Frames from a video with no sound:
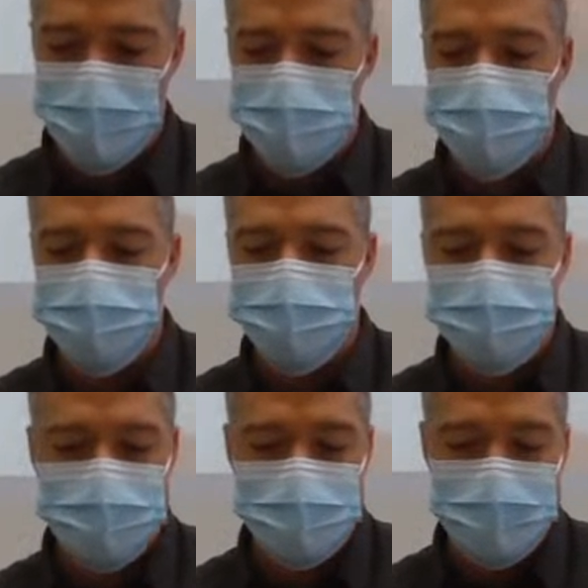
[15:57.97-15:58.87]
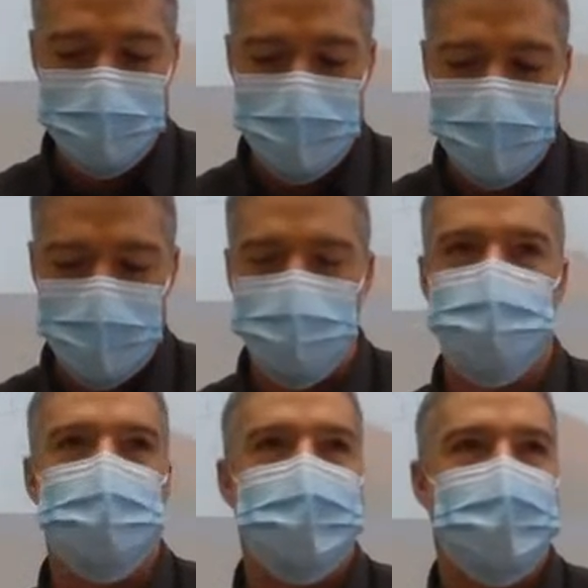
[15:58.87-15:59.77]
or do D and E cut
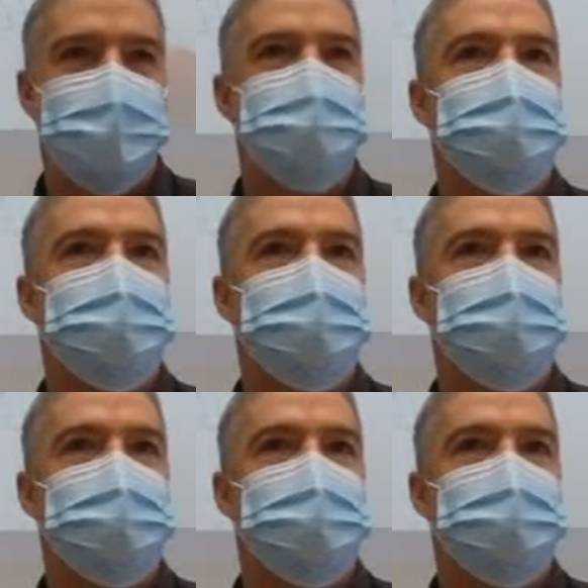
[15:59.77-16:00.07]
through A?